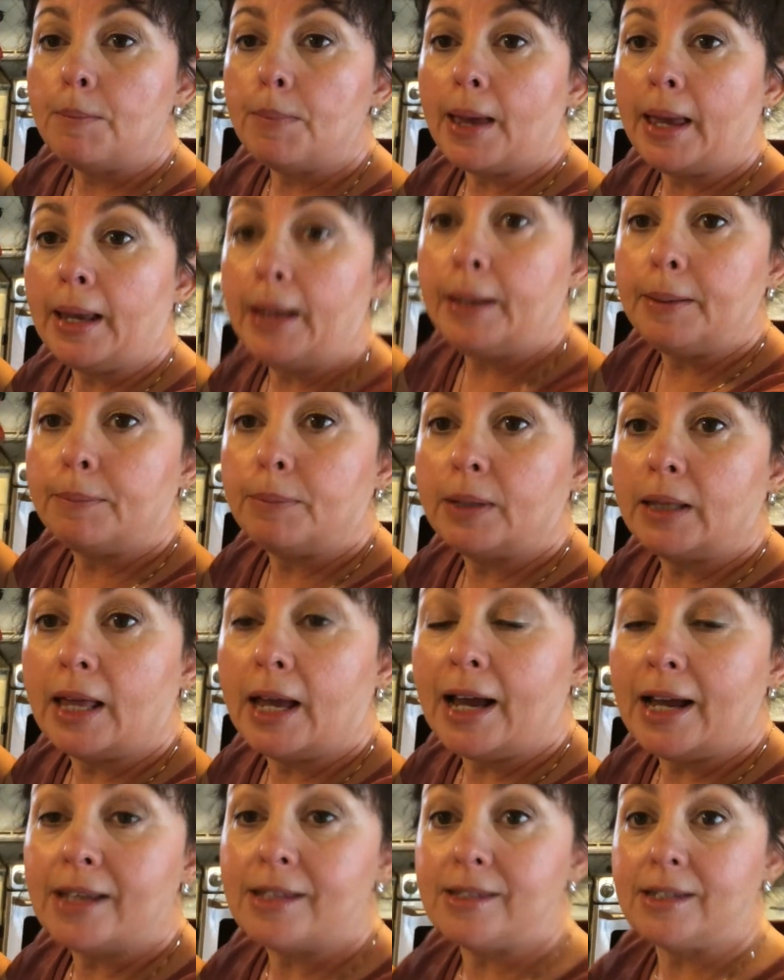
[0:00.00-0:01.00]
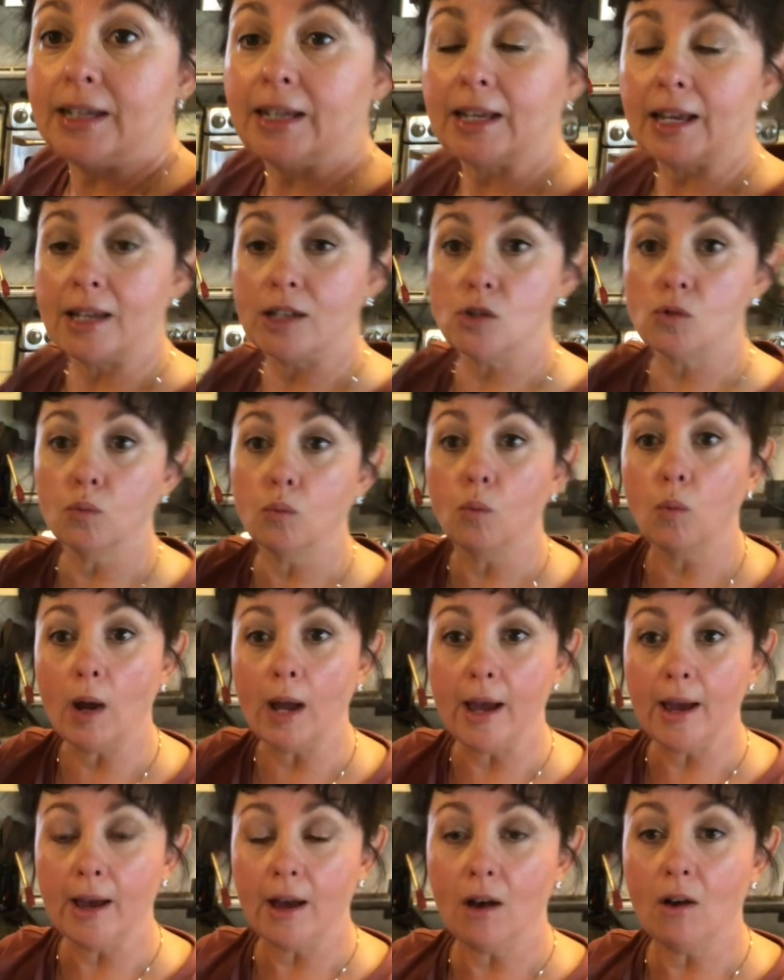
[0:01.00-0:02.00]
paint plastic as
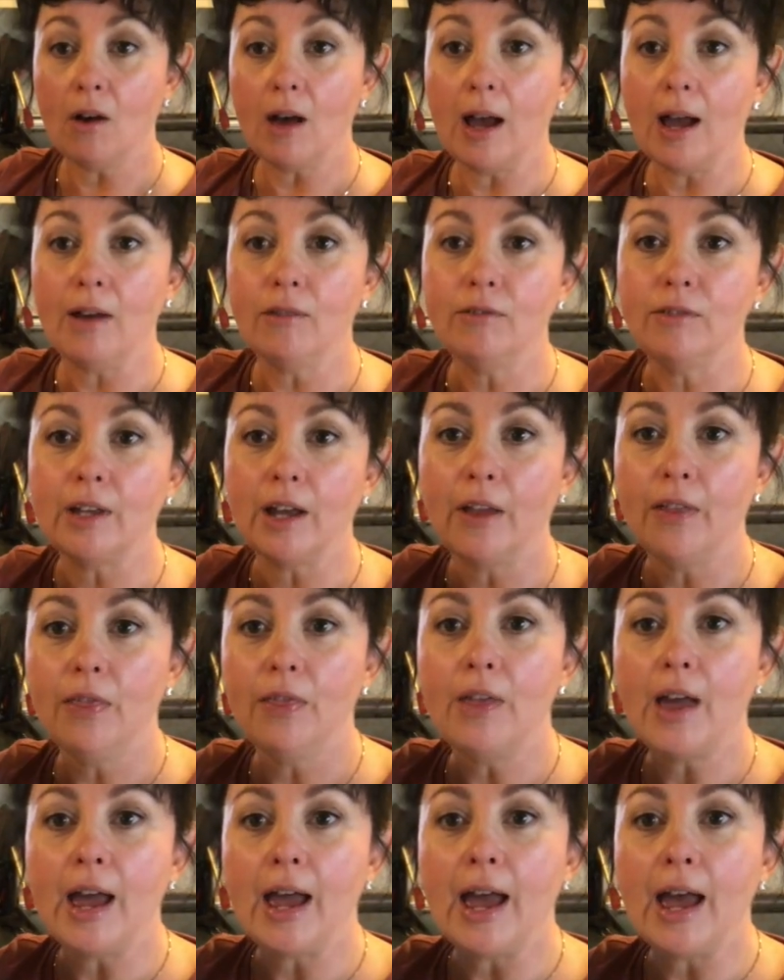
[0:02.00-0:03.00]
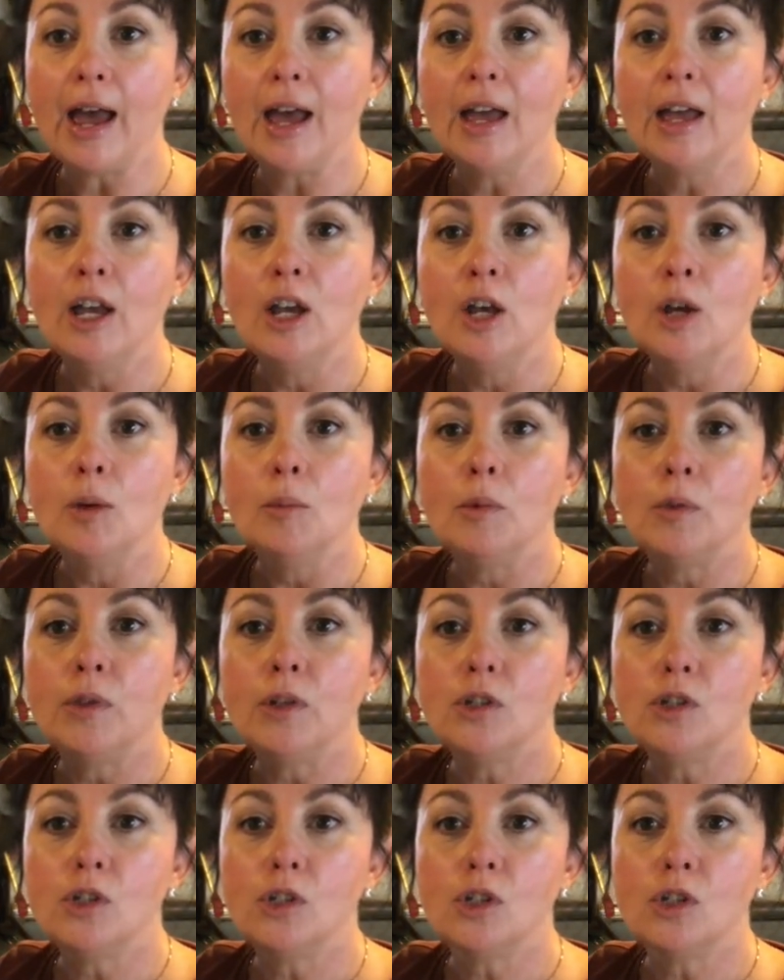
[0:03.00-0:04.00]
well. I've done that. But
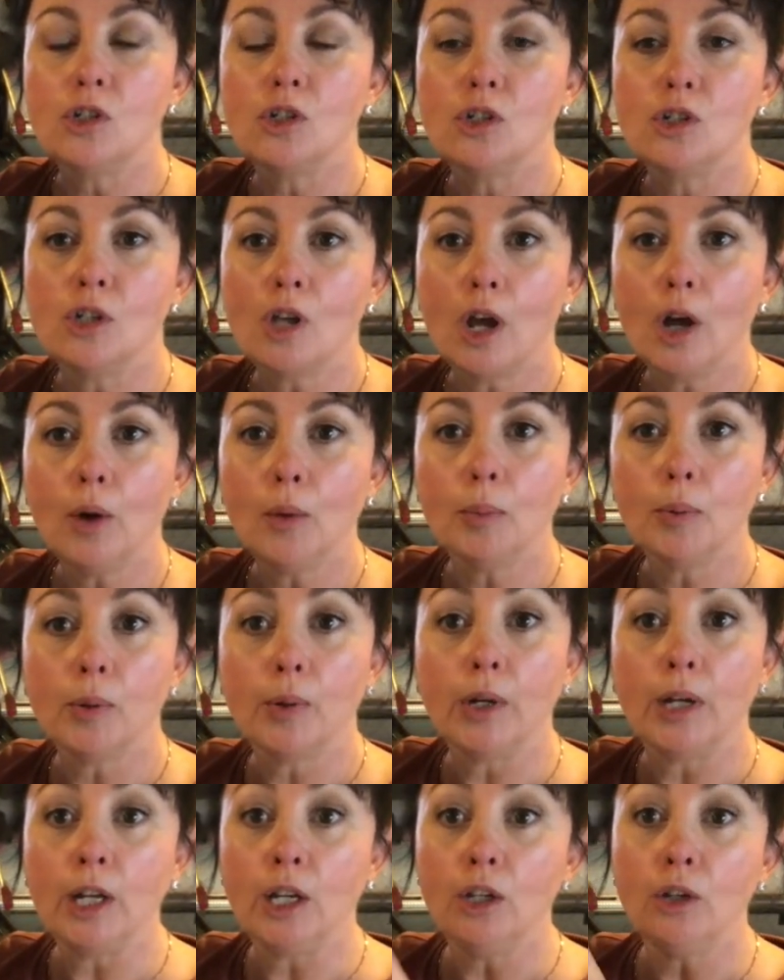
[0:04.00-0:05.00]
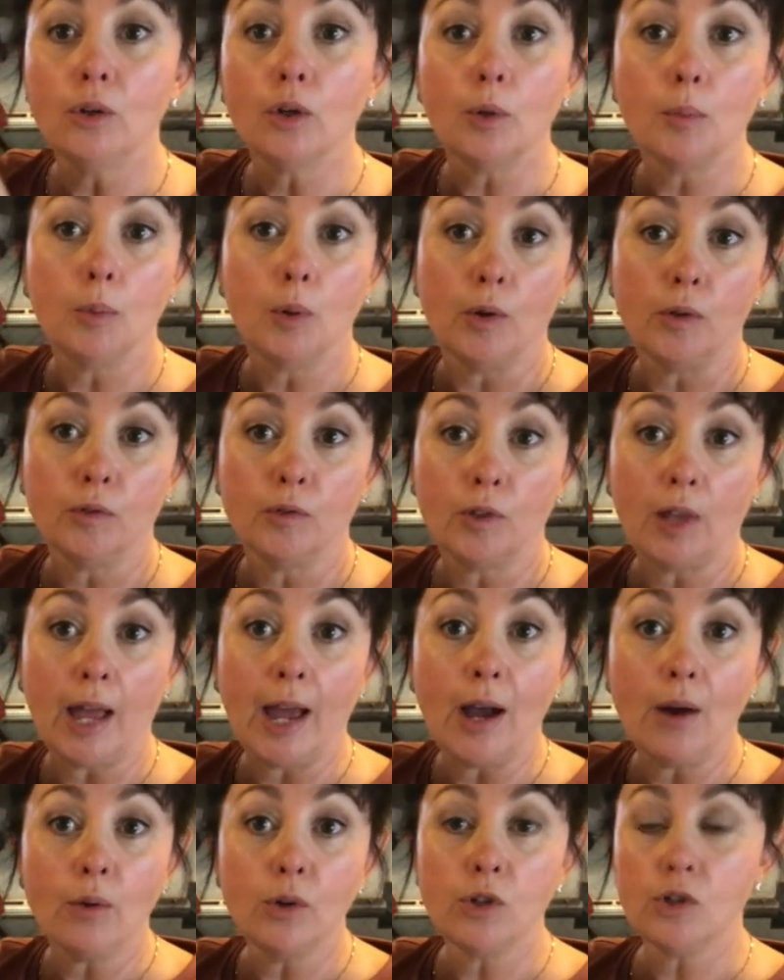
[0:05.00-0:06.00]
this is so pretty. You could put
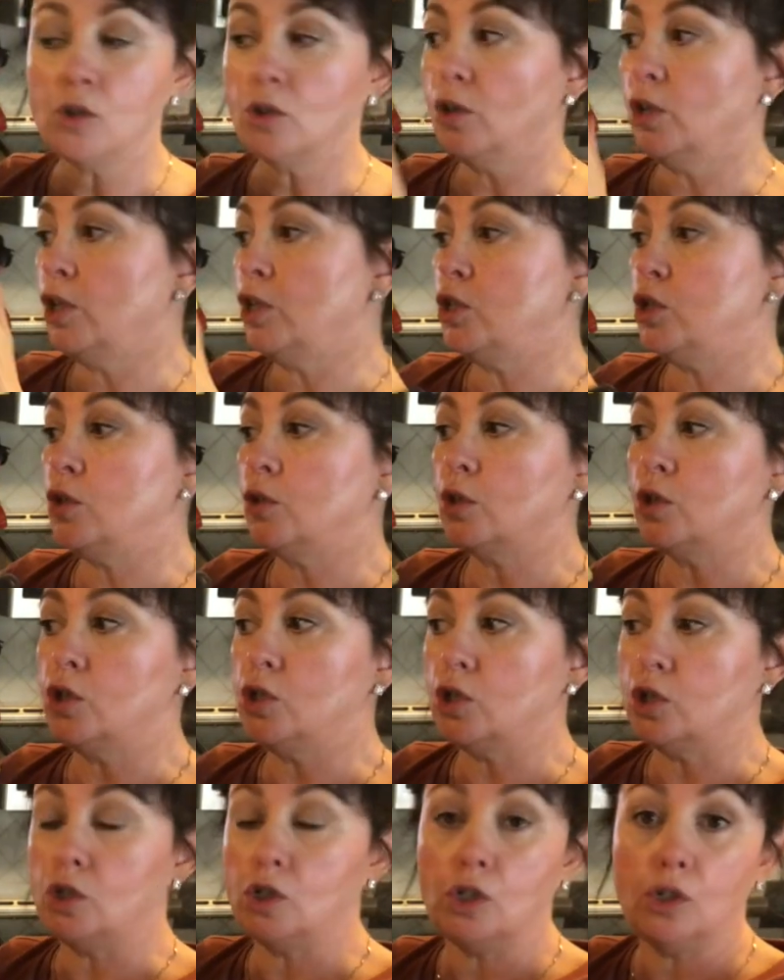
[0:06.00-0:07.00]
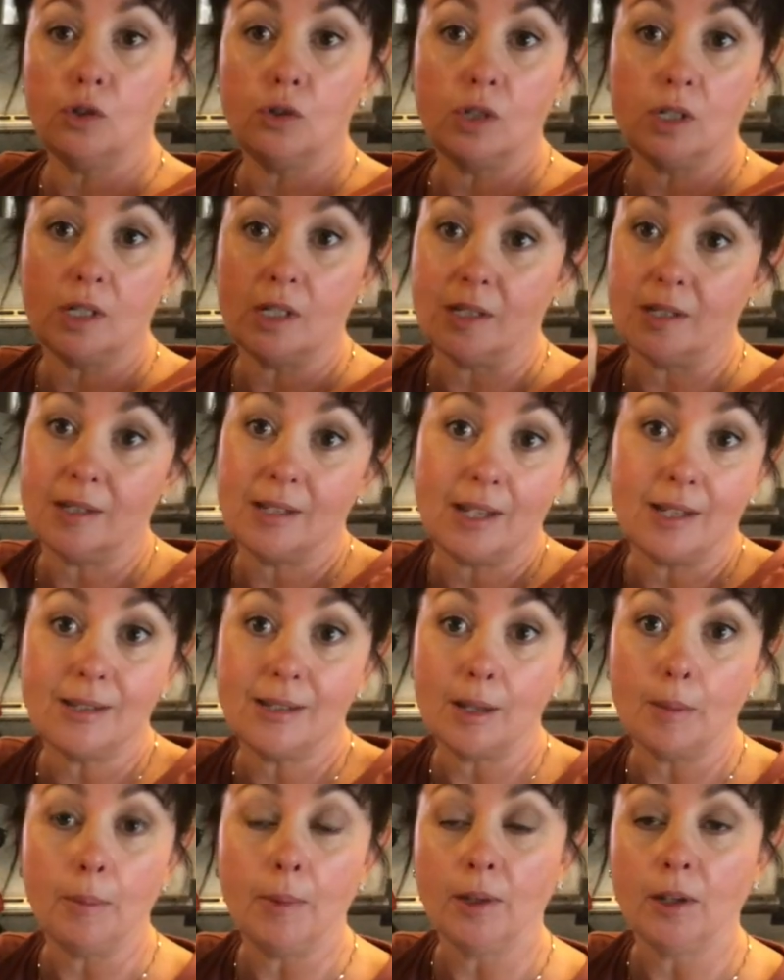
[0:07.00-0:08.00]
flowers on it. You could just use it to
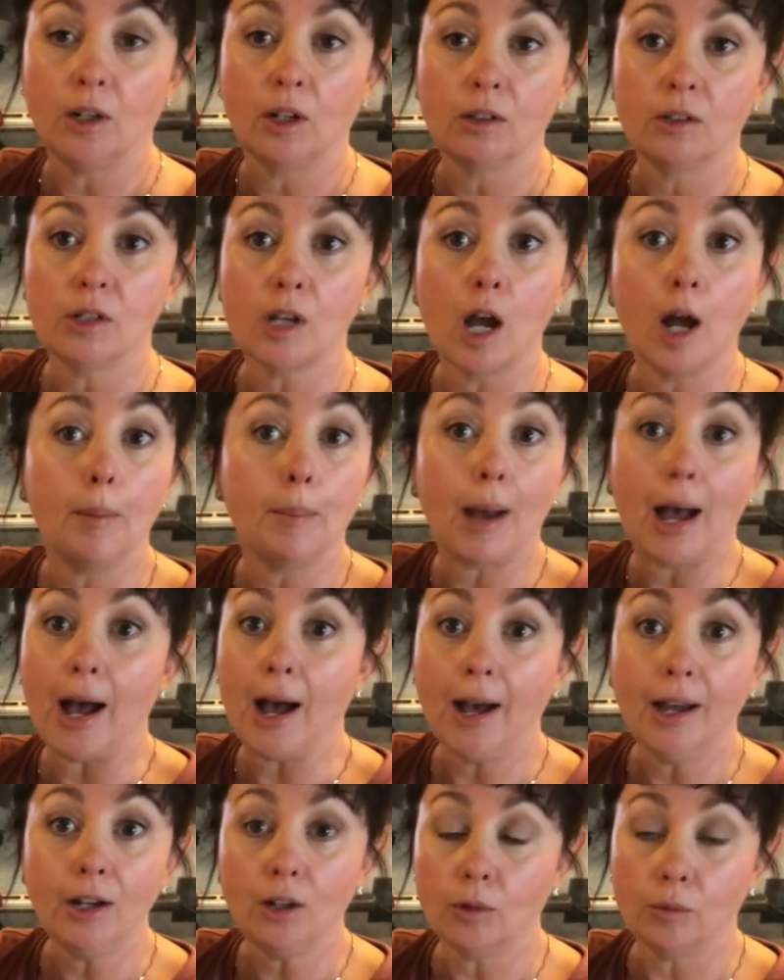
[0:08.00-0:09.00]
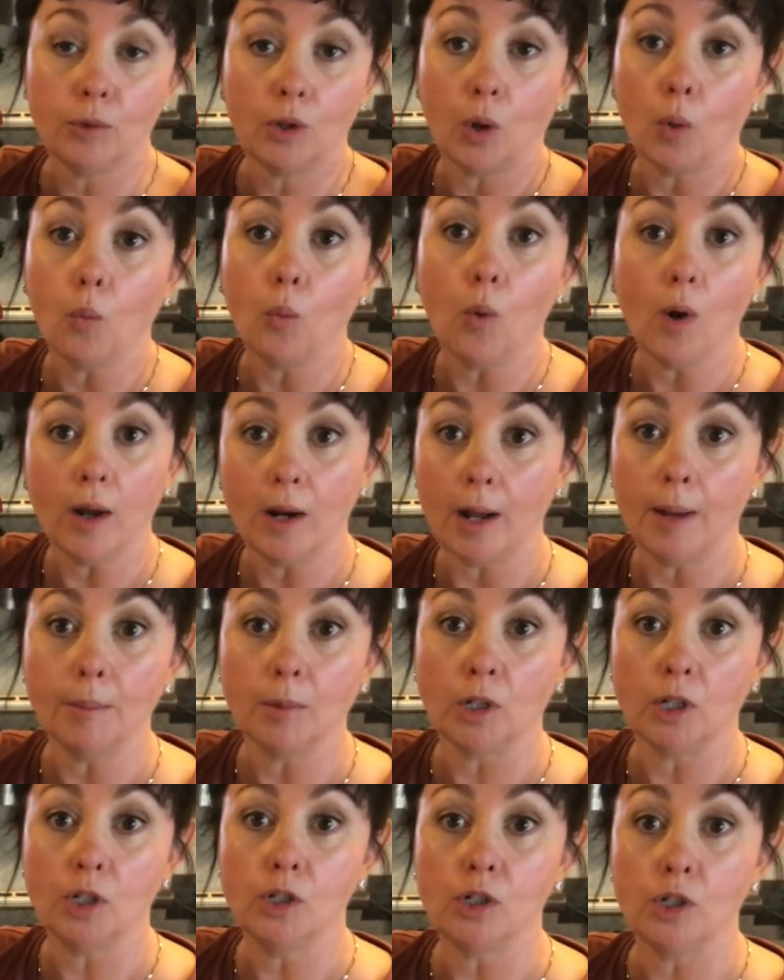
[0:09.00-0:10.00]
set something on top. I don't know what I'm
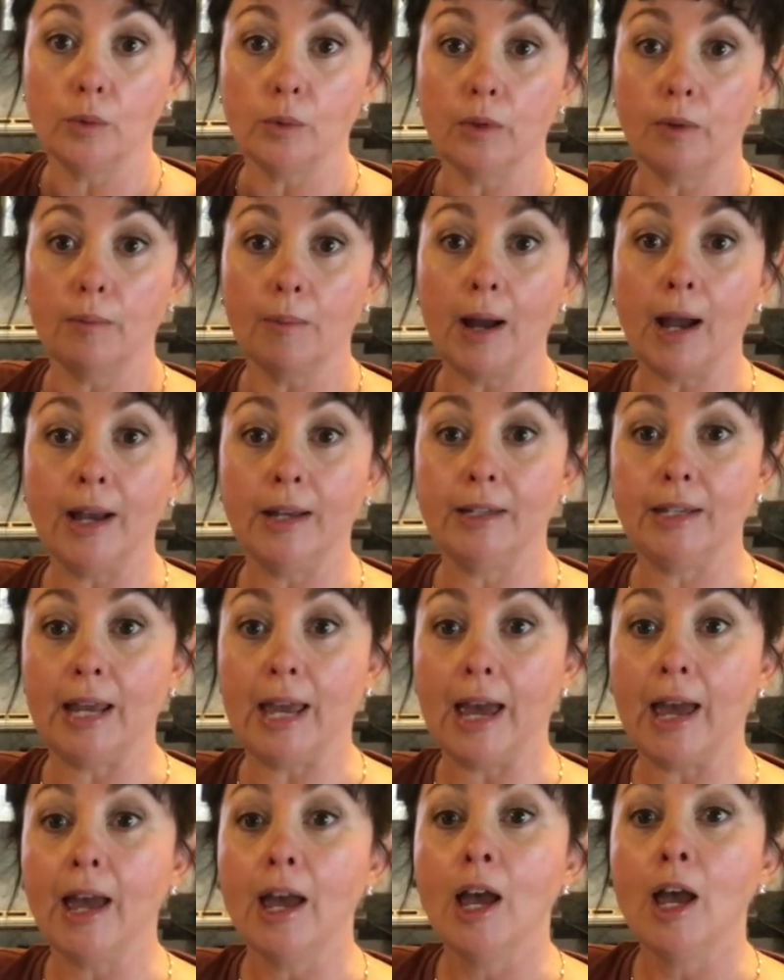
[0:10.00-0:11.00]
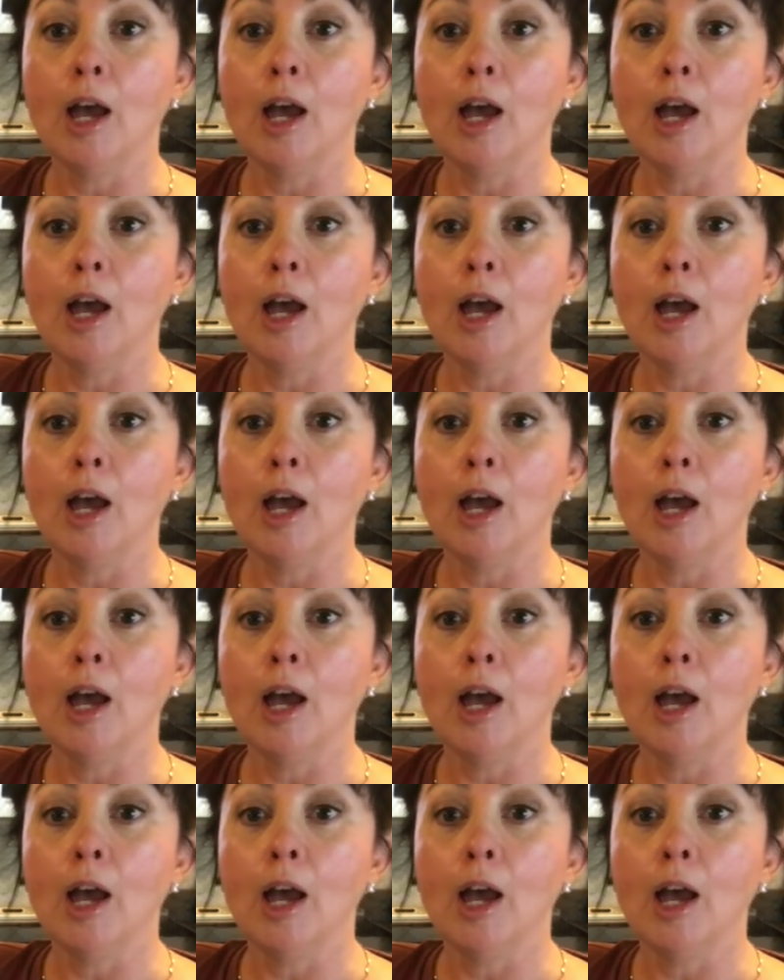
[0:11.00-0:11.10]
gonna do with mine yet,